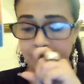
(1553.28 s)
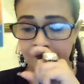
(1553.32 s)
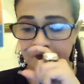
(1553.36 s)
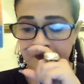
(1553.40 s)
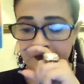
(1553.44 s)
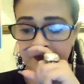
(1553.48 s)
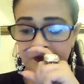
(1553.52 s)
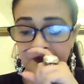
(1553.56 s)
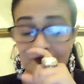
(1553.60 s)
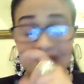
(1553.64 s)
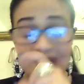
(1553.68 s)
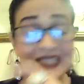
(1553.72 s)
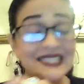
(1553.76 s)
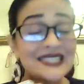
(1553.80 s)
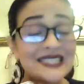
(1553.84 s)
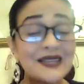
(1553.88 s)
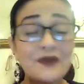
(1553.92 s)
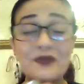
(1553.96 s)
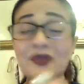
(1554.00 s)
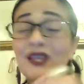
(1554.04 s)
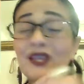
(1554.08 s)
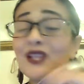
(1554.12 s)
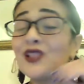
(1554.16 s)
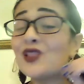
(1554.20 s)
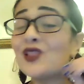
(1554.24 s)
and
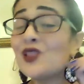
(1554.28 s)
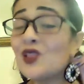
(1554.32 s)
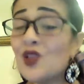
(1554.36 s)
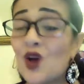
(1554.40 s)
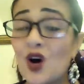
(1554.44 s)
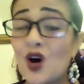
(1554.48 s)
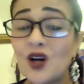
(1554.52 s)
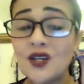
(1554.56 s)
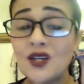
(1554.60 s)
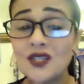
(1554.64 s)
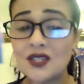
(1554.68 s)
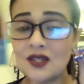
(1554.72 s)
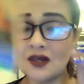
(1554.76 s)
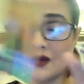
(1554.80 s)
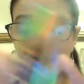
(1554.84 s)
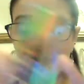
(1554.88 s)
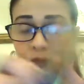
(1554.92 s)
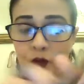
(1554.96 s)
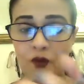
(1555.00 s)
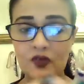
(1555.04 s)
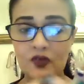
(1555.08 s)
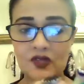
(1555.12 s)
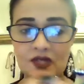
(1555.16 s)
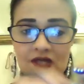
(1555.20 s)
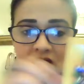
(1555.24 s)
something long
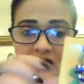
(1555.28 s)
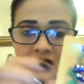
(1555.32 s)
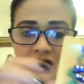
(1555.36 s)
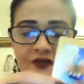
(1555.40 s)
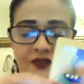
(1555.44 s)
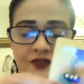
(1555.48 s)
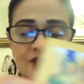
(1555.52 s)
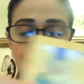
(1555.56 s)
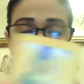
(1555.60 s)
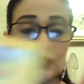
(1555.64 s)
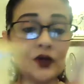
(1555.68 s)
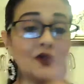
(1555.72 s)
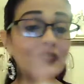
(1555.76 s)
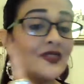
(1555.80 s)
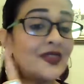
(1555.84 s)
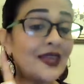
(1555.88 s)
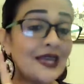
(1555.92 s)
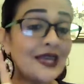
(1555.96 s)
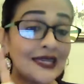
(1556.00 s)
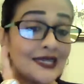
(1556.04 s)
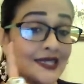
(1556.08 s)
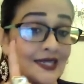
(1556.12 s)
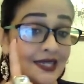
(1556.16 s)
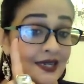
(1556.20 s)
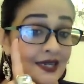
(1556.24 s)
term with this individual.
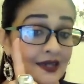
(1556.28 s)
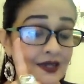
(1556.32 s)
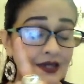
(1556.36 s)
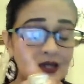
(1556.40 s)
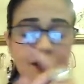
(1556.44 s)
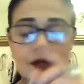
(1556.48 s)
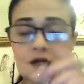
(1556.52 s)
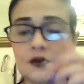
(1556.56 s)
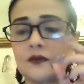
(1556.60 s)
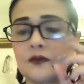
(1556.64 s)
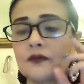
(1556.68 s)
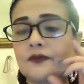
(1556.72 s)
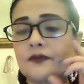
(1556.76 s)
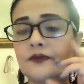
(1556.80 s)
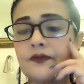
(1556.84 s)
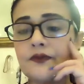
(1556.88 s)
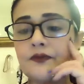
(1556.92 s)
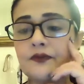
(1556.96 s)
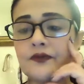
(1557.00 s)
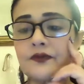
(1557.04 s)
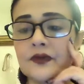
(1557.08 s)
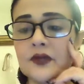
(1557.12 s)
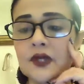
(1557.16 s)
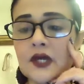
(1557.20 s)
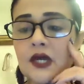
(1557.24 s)
They didn't.
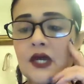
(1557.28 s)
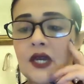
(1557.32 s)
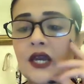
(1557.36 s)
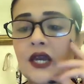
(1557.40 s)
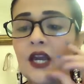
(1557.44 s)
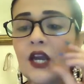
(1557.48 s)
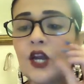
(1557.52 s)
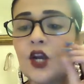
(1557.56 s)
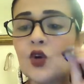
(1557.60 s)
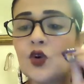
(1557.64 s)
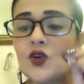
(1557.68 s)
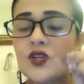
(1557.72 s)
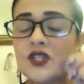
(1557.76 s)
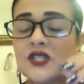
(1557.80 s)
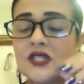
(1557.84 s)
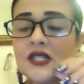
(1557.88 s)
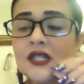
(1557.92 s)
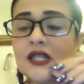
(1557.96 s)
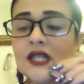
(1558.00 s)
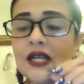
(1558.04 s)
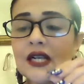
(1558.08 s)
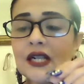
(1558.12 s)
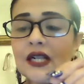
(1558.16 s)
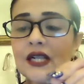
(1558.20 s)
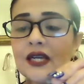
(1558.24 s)

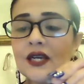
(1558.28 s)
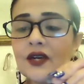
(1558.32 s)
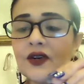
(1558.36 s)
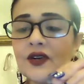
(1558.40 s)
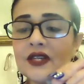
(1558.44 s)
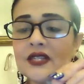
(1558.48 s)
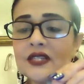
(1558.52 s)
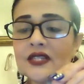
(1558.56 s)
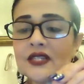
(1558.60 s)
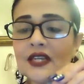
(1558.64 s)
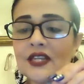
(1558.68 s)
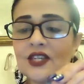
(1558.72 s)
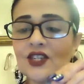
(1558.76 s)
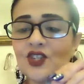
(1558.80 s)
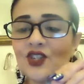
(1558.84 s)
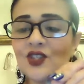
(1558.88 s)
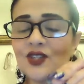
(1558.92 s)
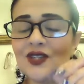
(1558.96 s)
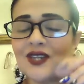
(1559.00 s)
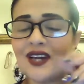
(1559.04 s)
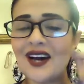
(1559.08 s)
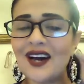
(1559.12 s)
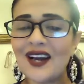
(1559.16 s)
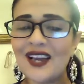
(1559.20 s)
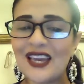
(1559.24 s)
Crystal clear
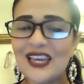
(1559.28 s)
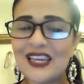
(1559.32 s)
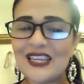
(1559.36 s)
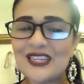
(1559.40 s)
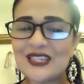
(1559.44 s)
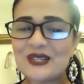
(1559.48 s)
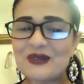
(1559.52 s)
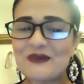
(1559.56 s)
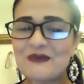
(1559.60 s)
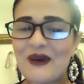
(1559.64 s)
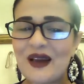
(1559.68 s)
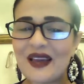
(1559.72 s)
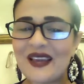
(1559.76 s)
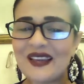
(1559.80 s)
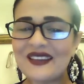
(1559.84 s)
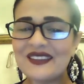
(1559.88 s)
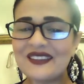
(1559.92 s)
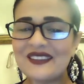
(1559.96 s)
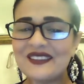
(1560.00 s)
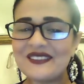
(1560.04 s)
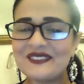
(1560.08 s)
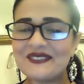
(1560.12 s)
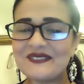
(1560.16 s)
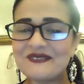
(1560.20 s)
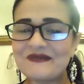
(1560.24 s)
intention, Archangel
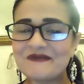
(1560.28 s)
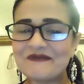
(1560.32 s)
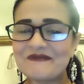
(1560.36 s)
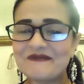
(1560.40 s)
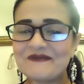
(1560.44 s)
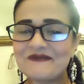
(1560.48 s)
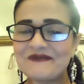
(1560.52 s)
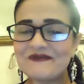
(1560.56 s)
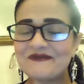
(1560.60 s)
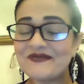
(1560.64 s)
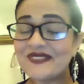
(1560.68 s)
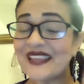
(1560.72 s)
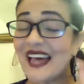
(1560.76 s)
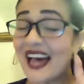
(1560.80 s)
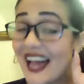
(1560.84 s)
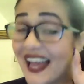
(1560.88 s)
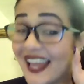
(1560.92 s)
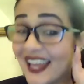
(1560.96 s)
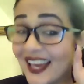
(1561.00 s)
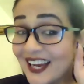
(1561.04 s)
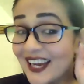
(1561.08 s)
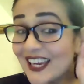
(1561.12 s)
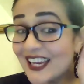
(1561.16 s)
Michael. Hi,